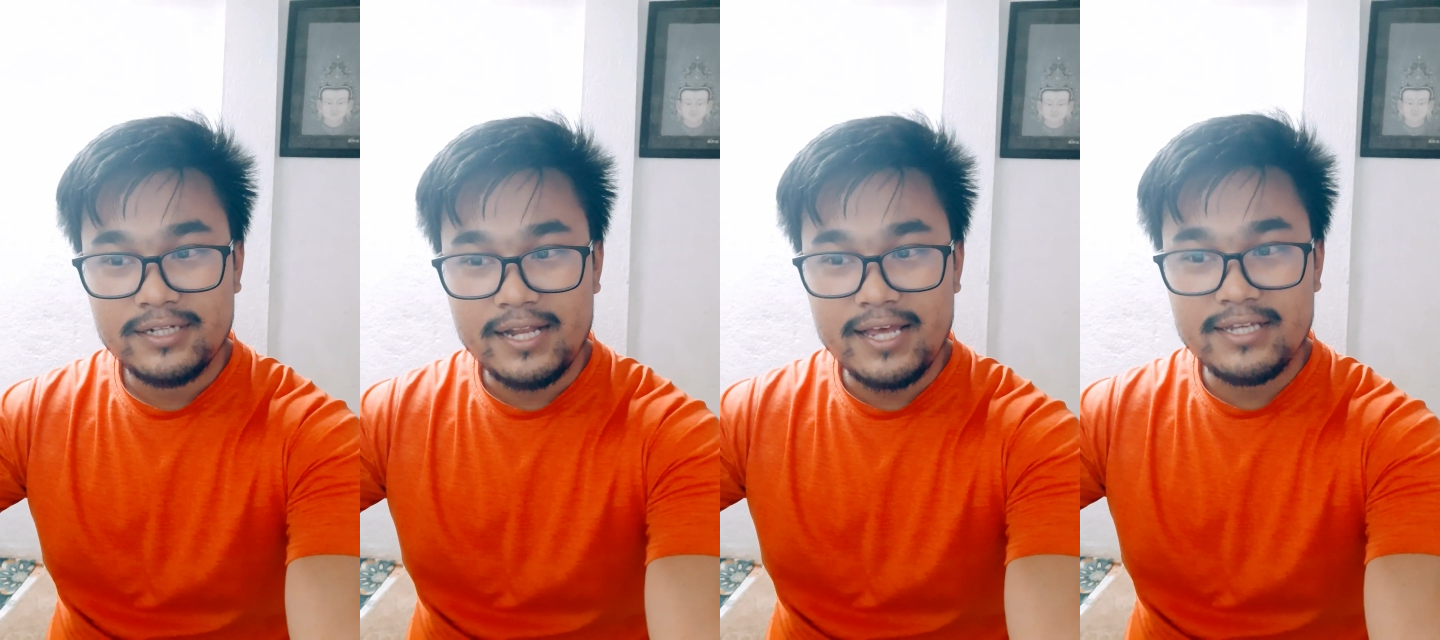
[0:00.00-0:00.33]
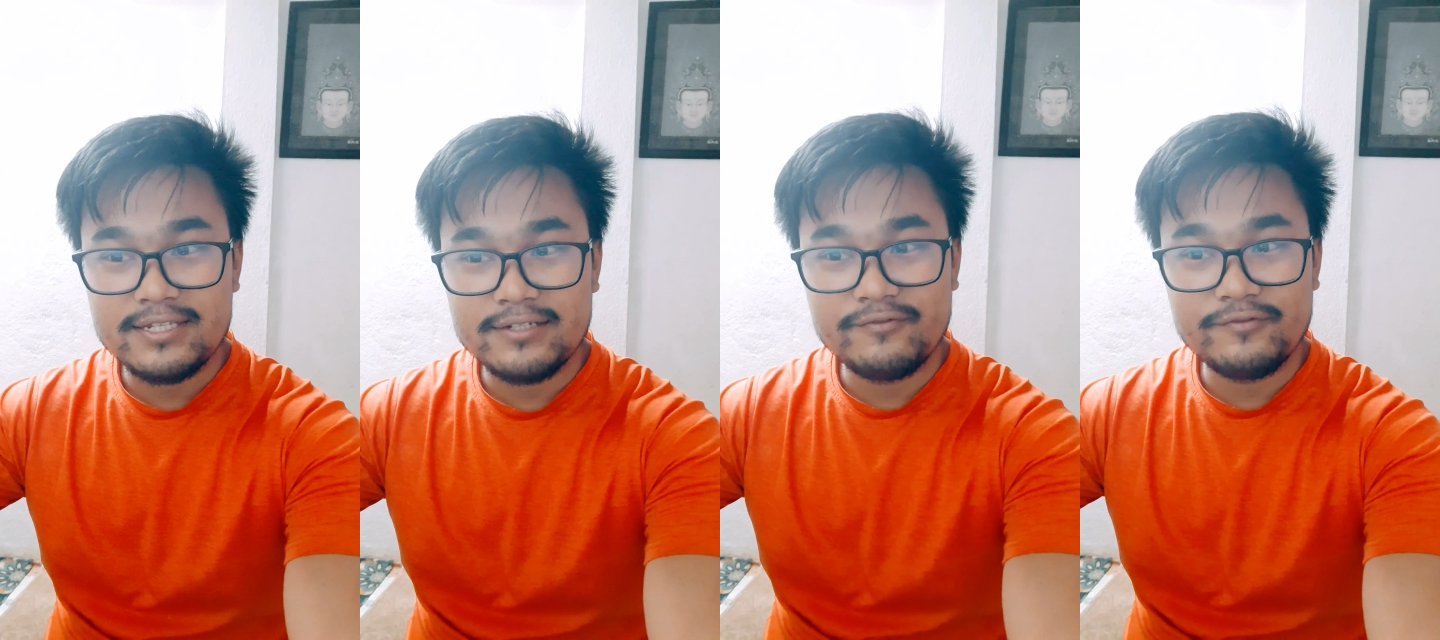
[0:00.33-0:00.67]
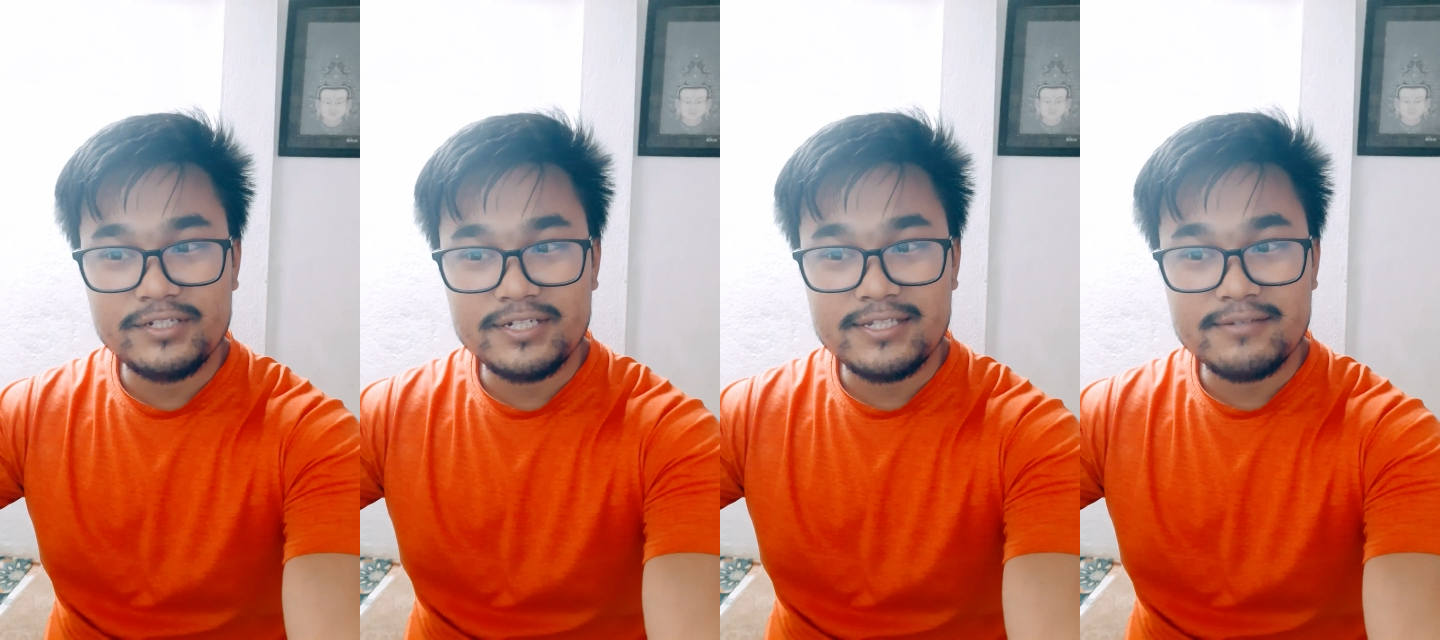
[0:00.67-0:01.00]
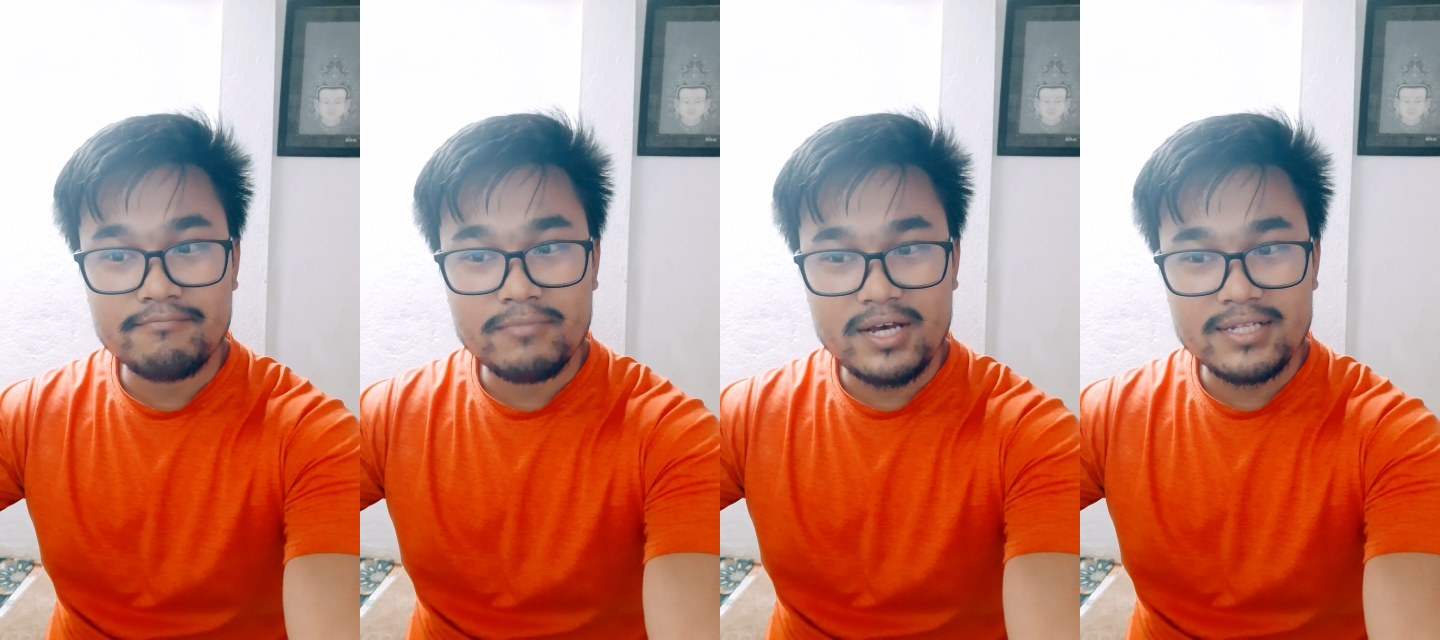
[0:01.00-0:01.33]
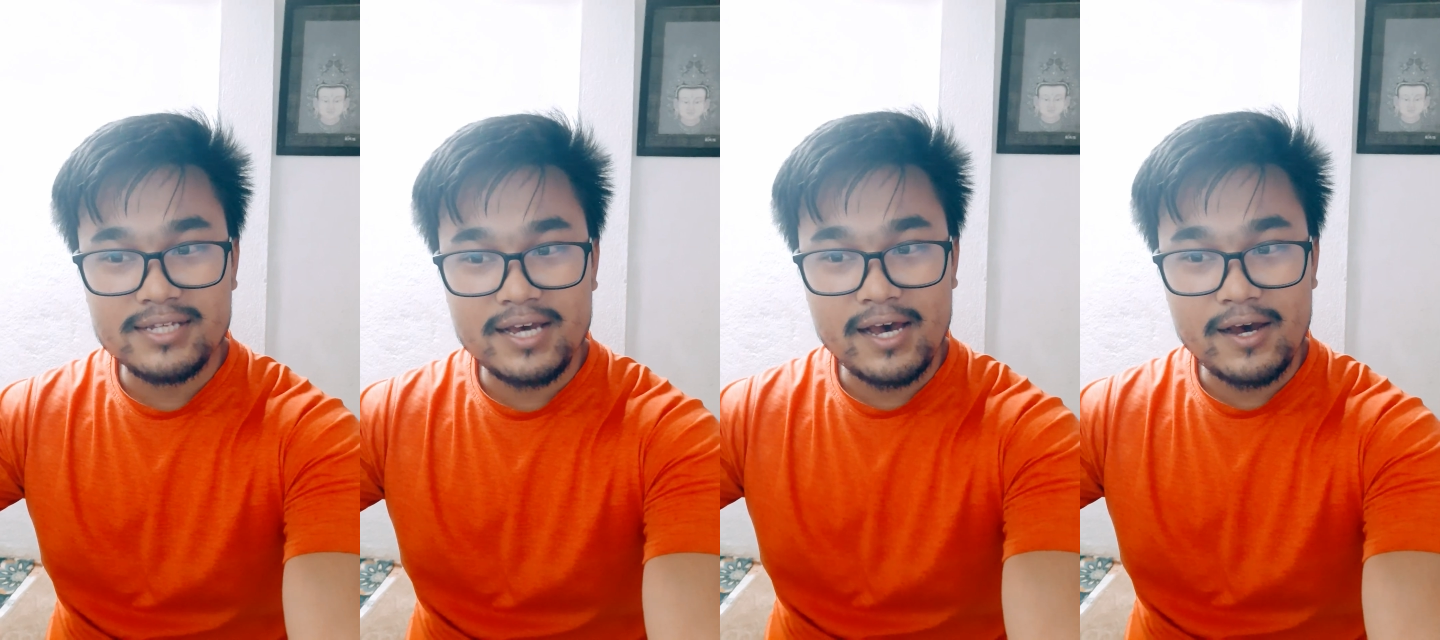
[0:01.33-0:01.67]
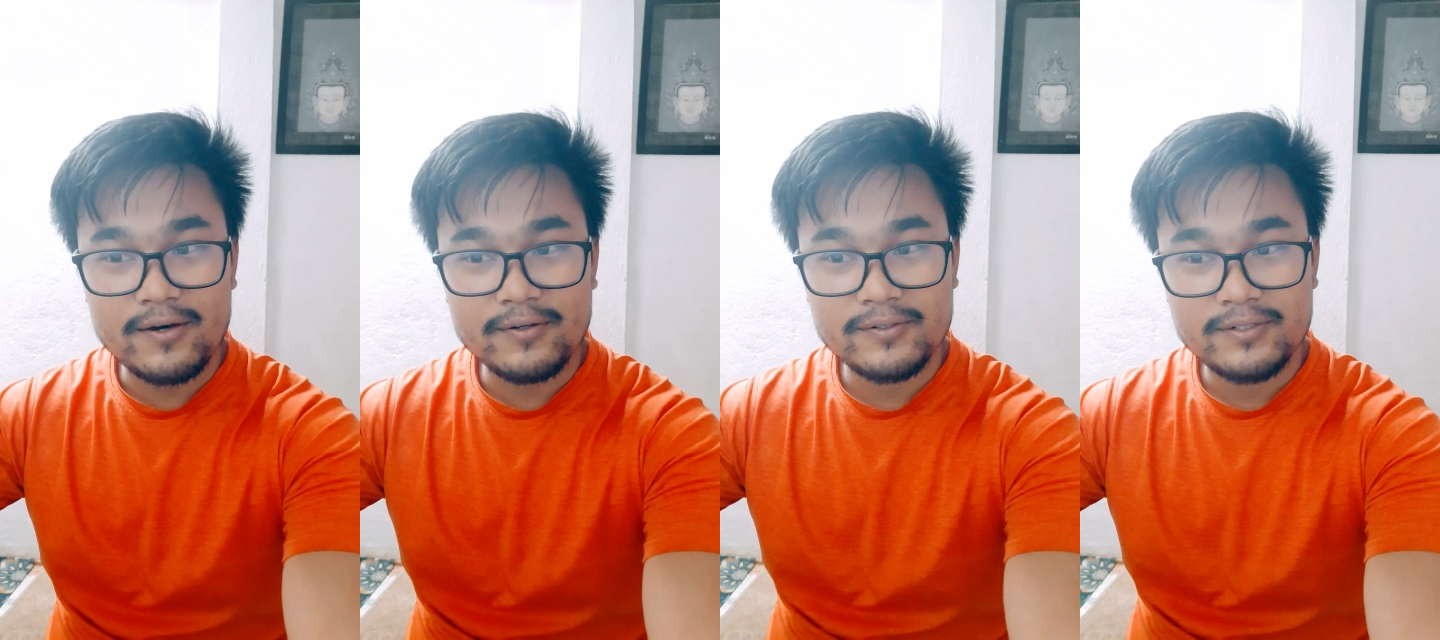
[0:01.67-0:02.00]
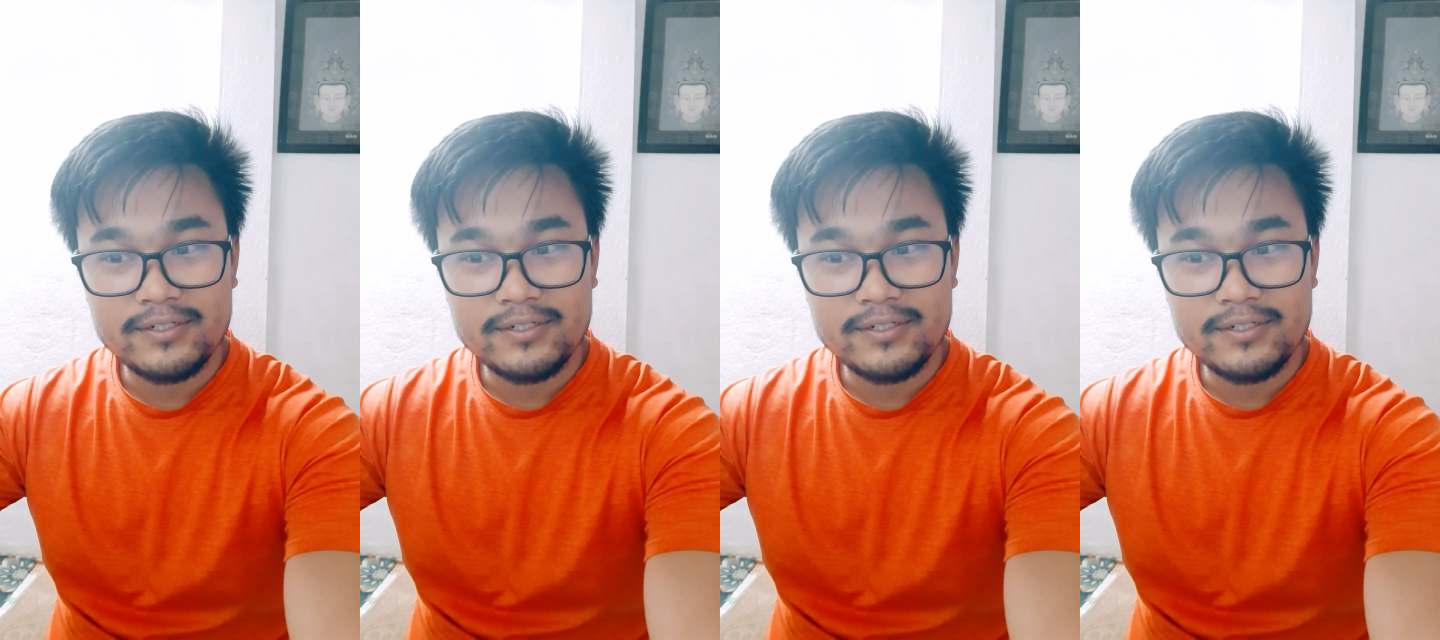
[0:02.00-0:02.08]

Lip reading: Nixon visits Moscow.